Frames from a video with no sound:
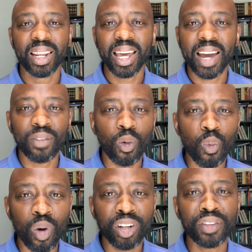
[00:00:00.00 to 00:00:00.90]
Have a
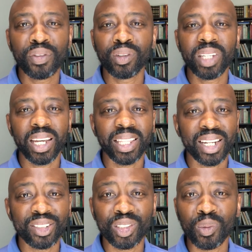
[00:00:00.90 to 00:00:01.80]
wonderful day.
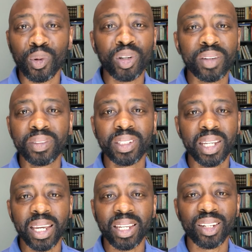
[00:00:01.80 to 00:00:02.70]
That is the word of the
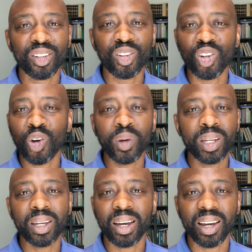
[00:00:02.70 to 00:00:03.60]
day,
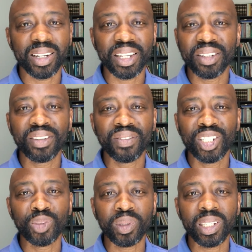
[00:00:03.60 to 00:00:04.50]
knowing God
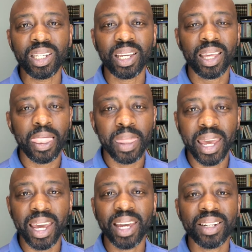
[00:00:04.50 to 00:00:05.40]
individually
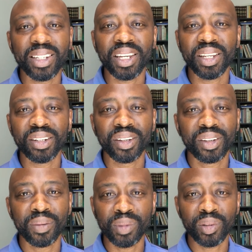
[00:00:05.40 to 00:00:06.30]
and in
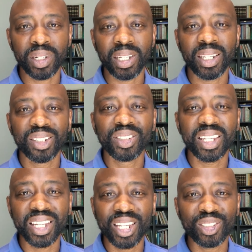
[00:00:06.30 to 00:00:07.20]
community to
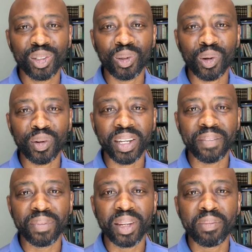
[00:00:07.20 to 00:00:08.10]
his glory.
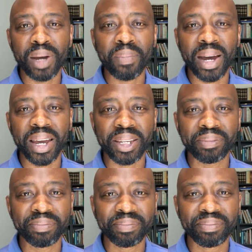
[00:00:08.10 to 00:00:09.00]
Bye-bye.
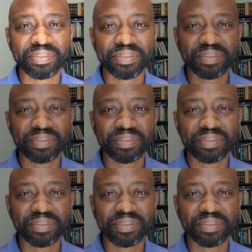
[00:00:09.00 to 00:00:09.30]
I